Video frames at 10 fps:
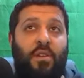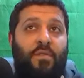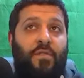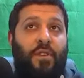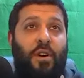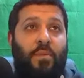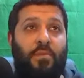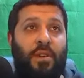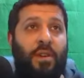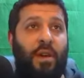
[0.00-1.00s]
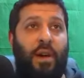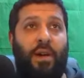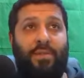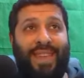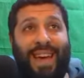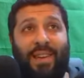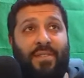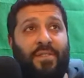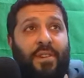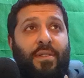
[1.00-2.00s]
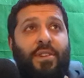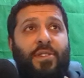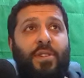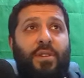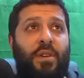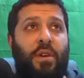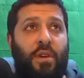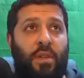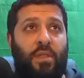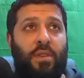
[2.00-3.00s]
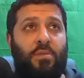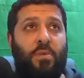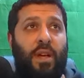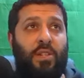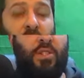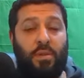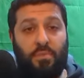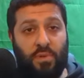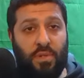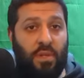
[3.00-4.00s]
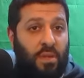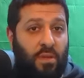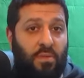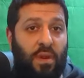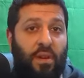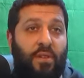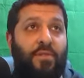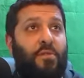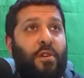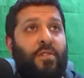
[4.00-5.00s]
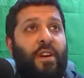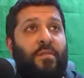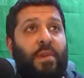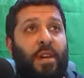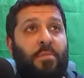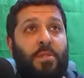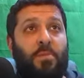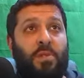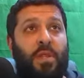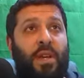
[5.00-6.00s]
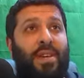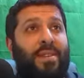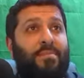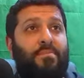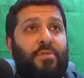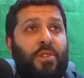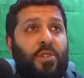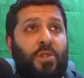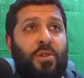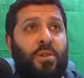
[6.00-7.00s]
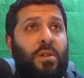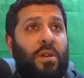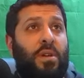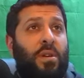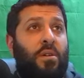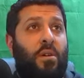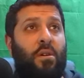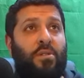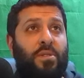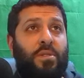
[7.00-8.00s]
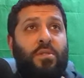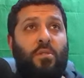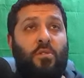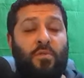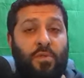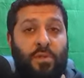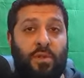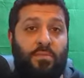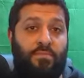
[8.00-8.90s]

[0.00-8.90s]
for uplink on that configuration. This will actually boost it to 345 megabits per second. And I'm pretty sure all this is over their